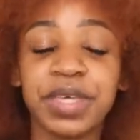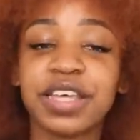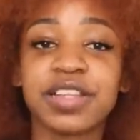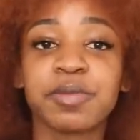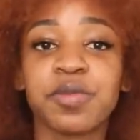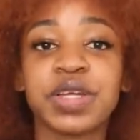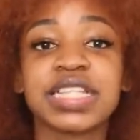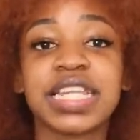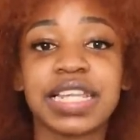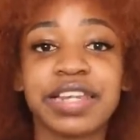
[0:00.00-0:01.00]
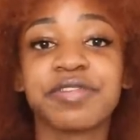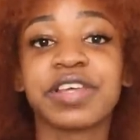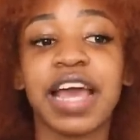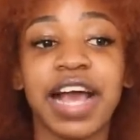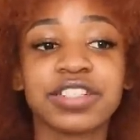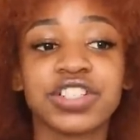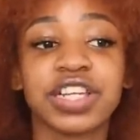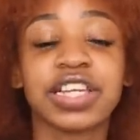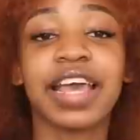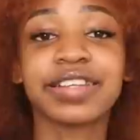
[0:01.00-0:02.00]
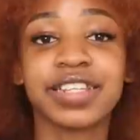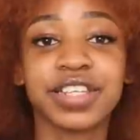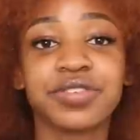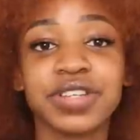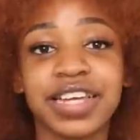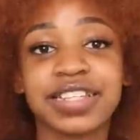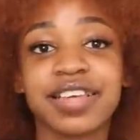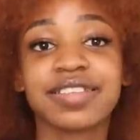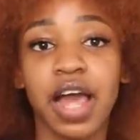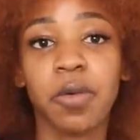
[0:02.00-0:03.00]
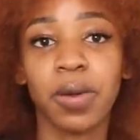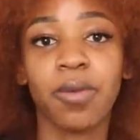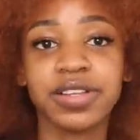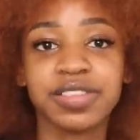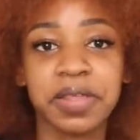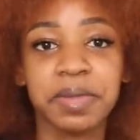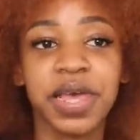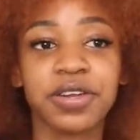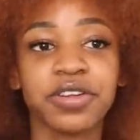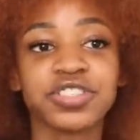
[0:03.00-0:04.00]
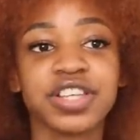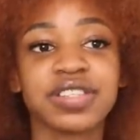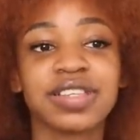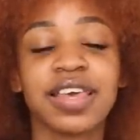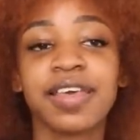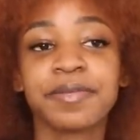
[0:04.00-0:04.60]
be in the moment and live and actually execute ideas how I want them, and not just